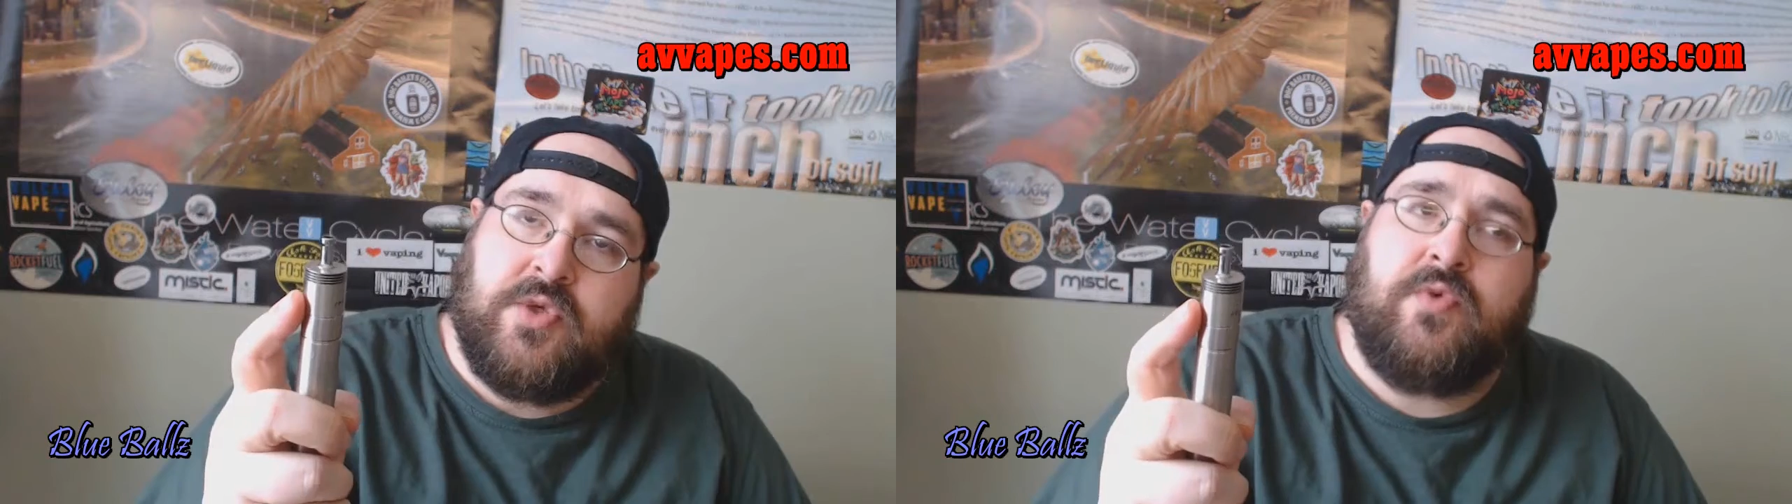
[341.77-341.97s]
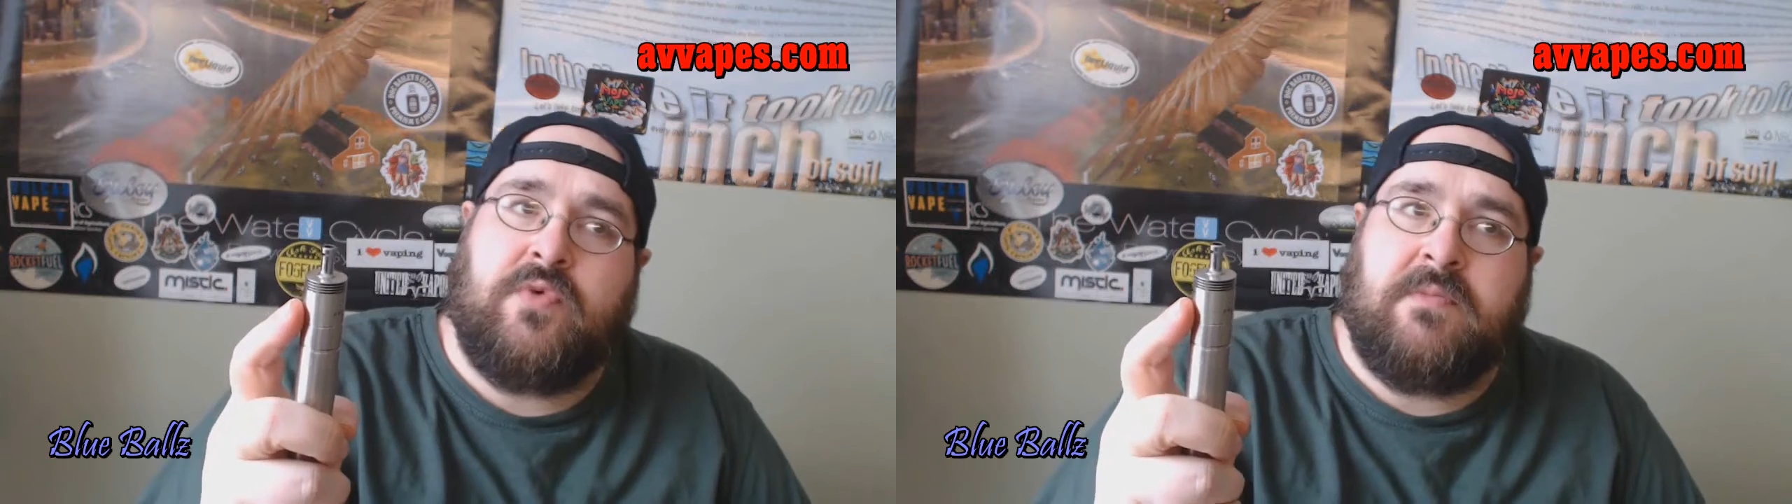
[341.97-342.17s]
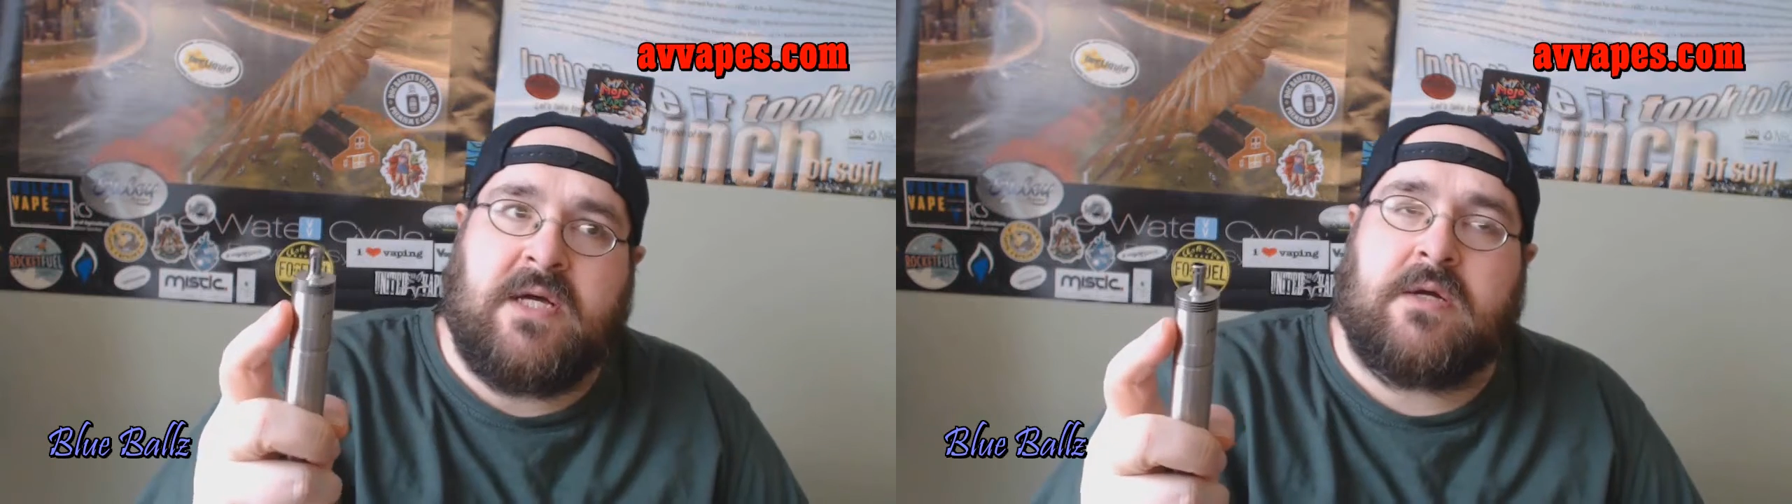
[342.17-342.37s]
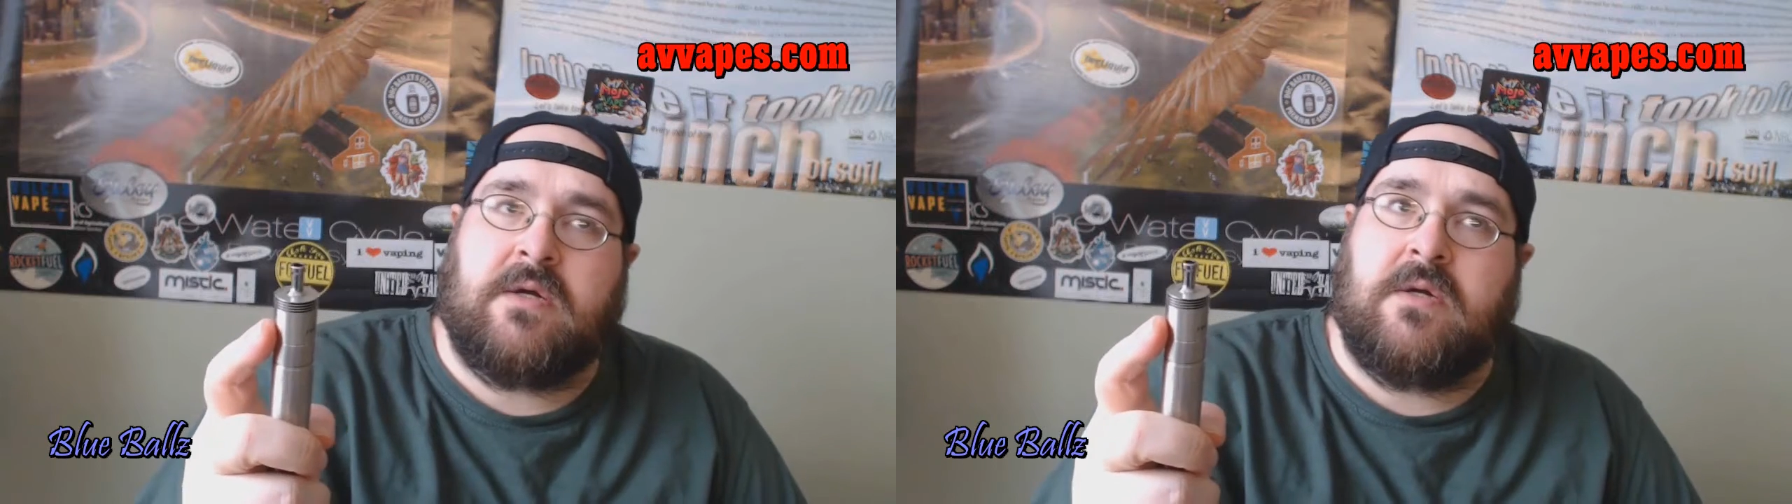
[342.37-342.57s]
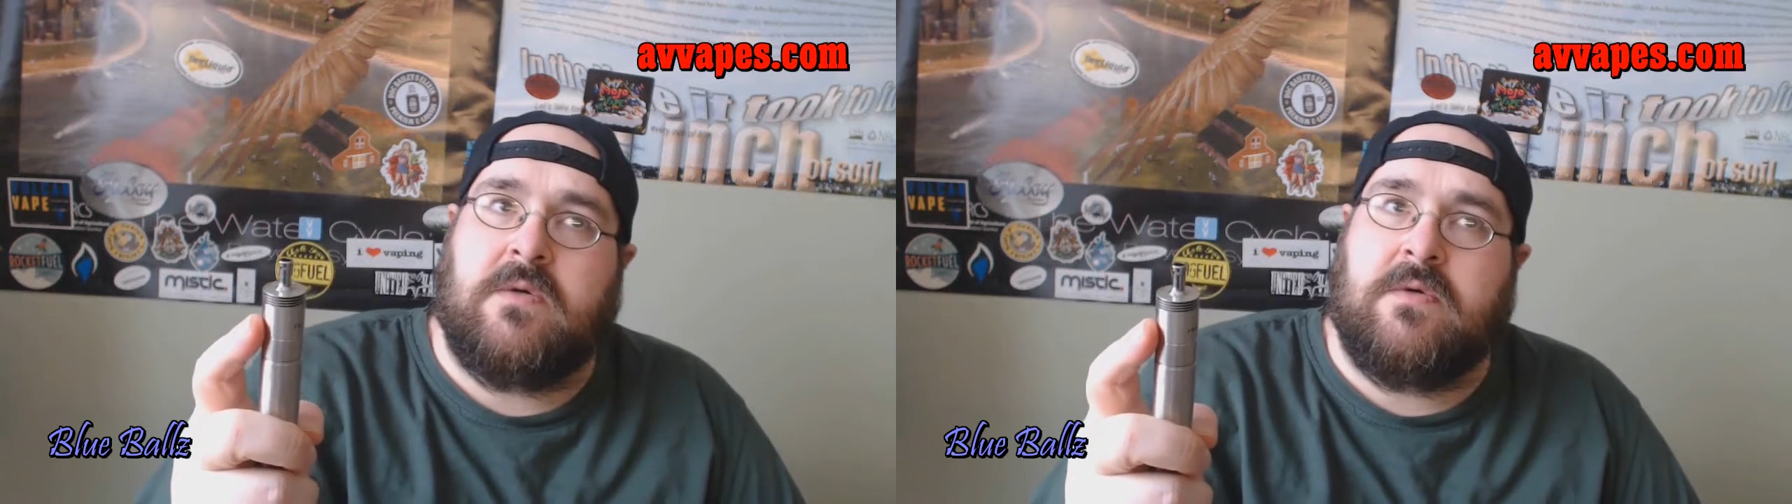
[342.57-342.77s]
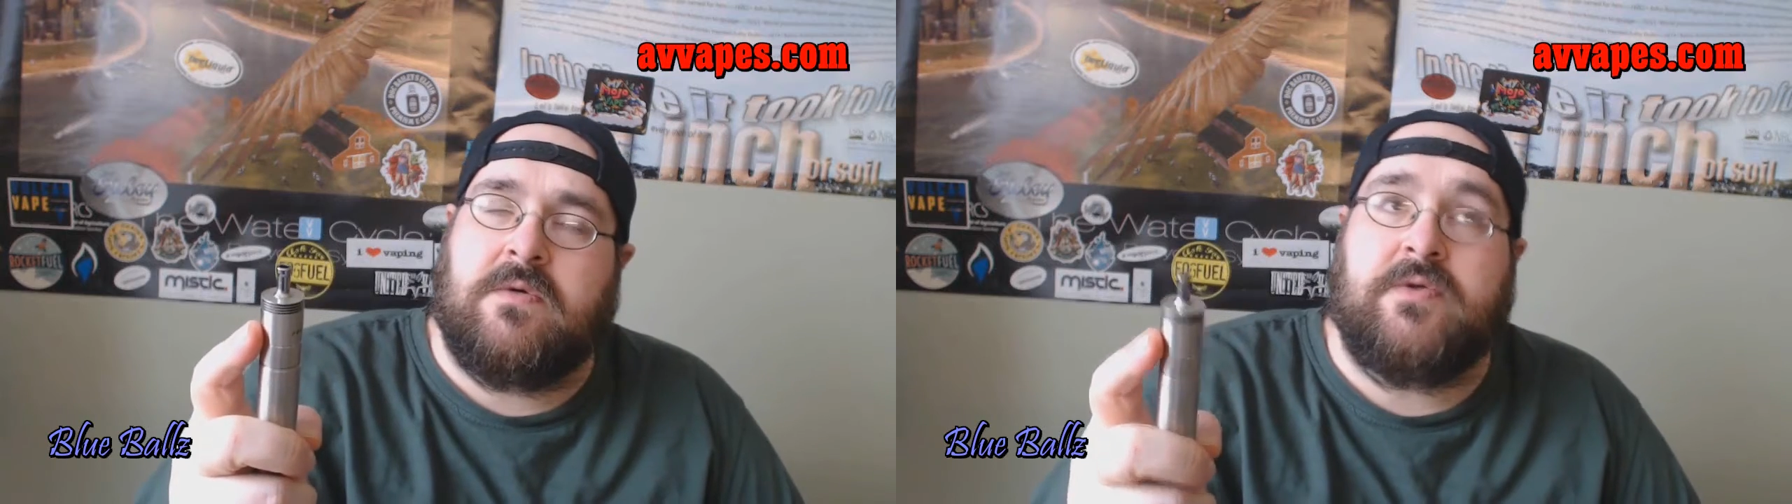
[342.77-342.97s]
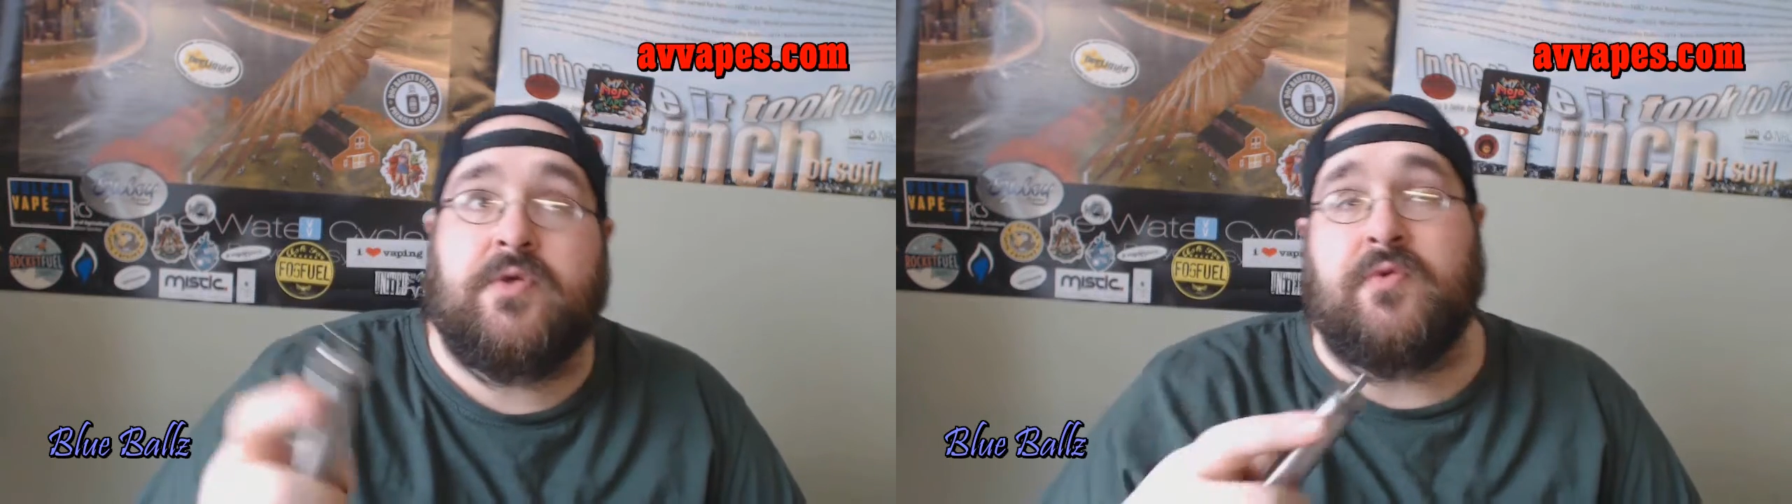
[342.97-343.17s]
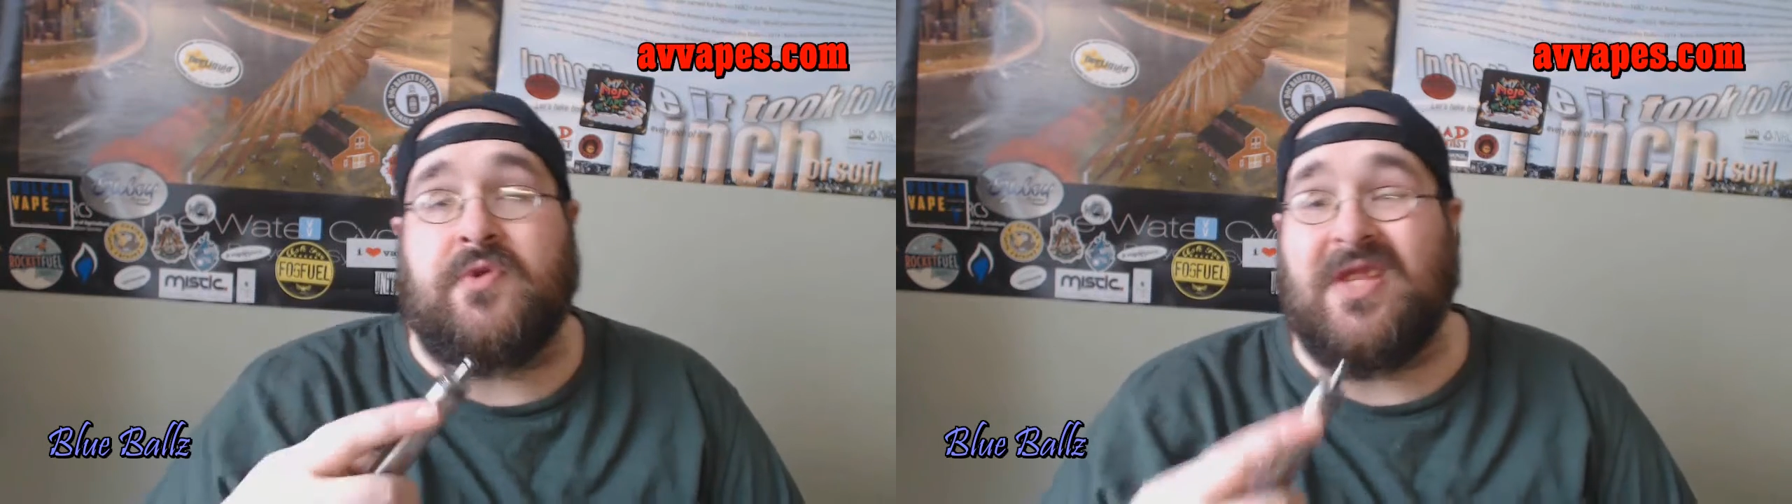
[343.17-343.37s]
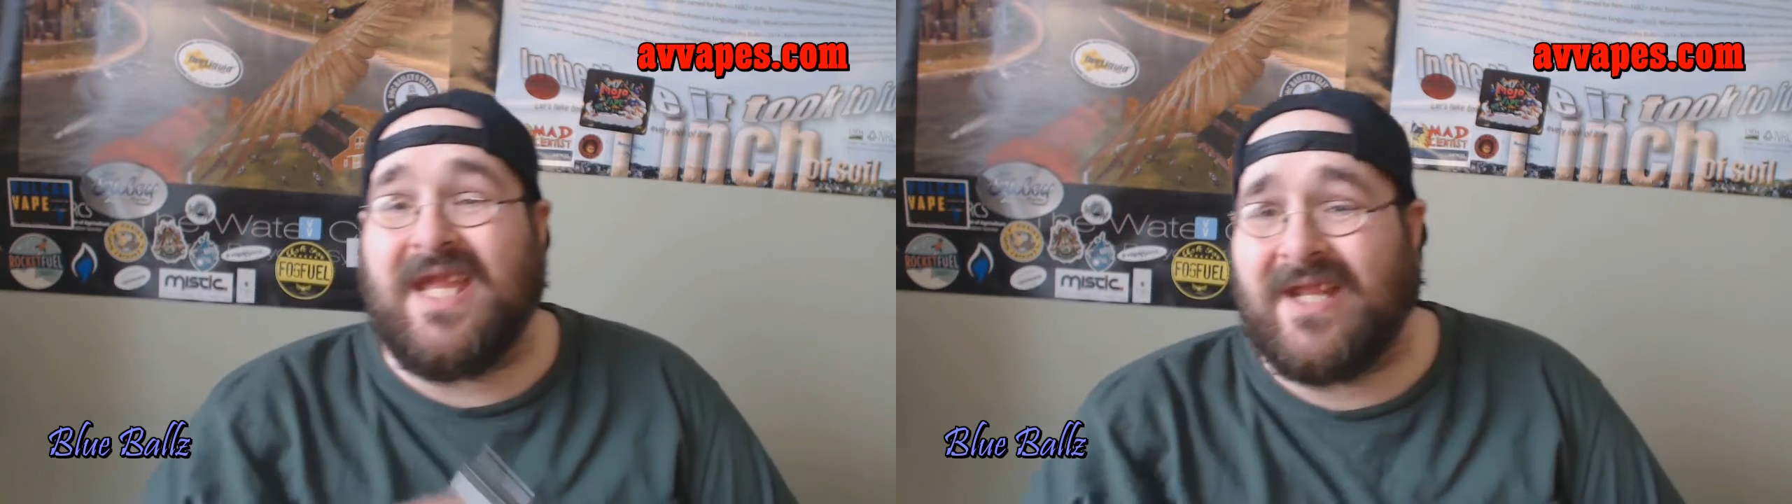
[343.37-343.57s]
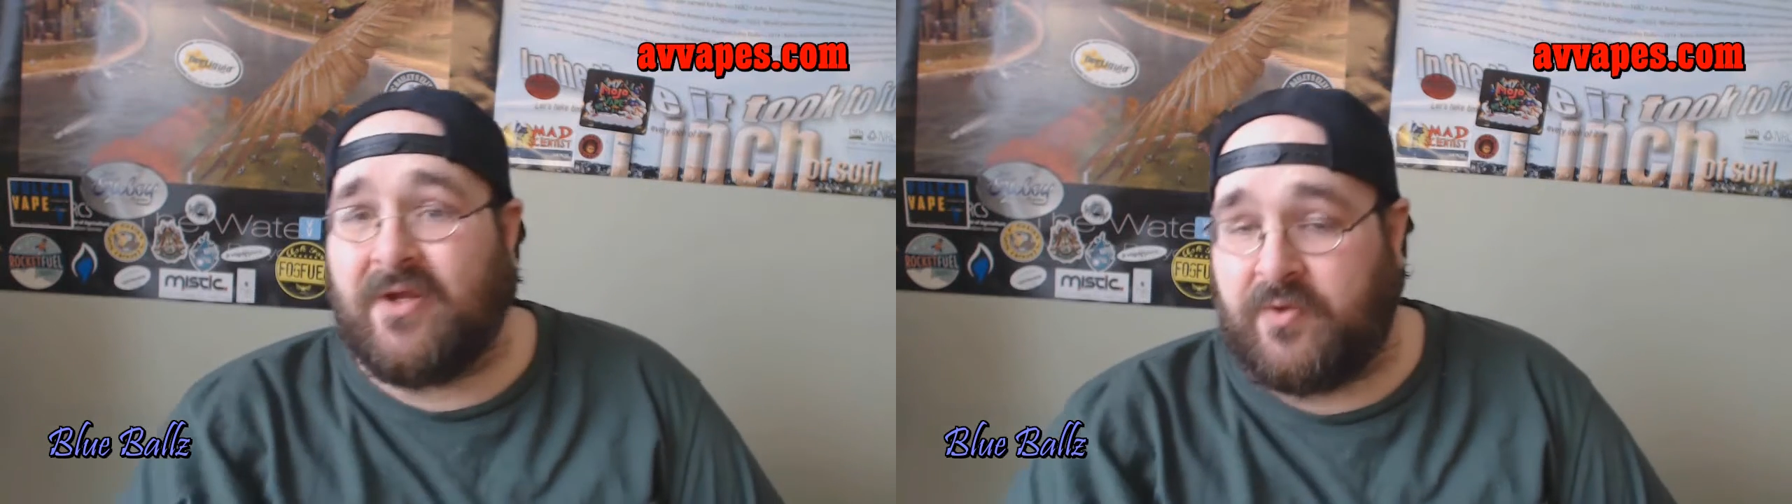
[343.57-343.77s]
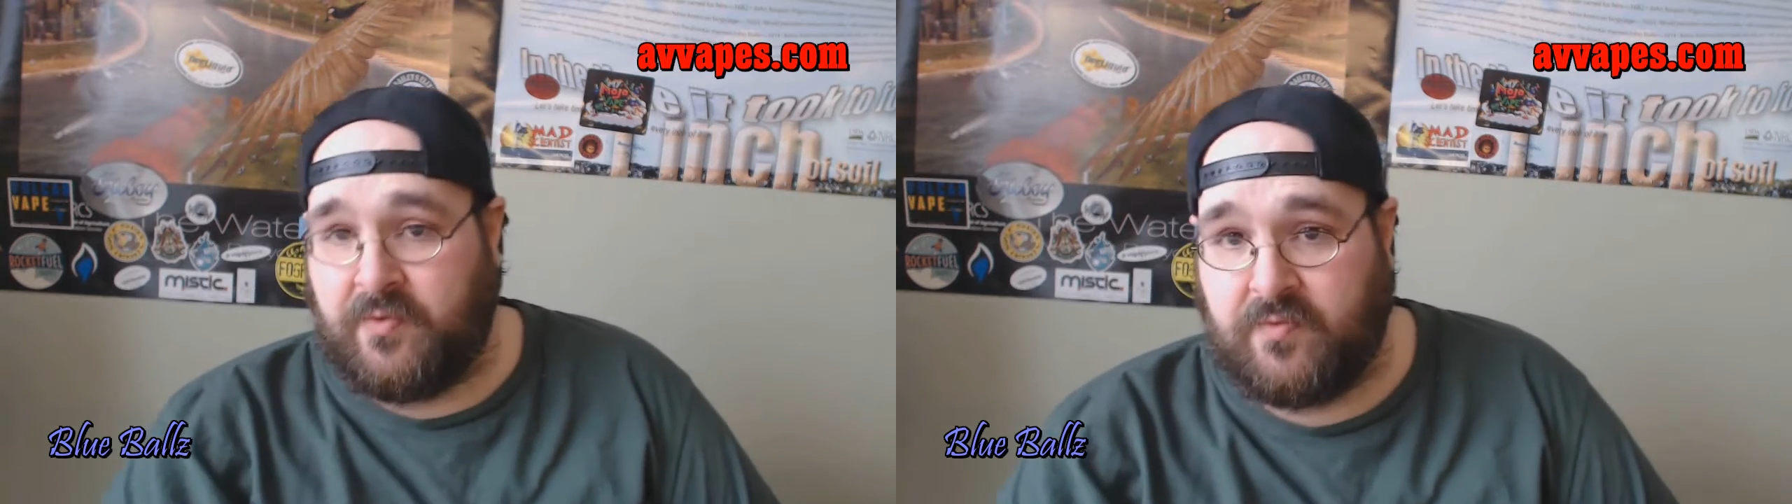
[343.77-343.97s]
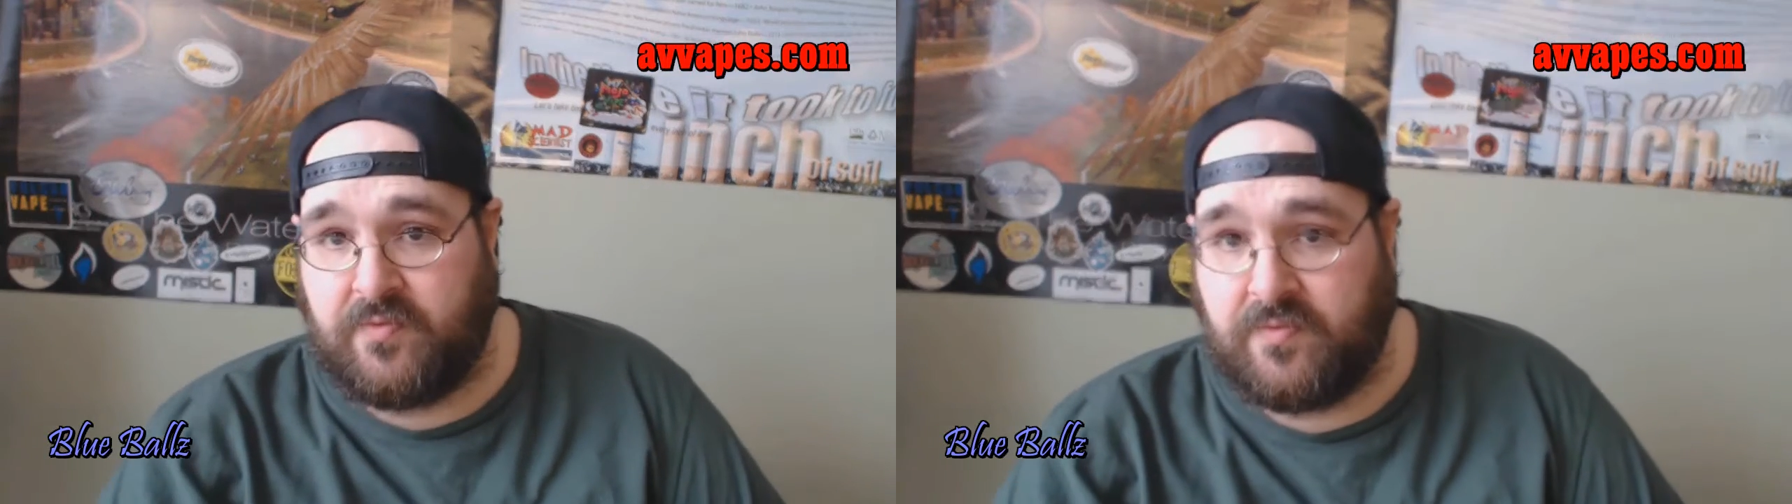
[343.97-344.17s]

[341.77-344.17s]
dual nano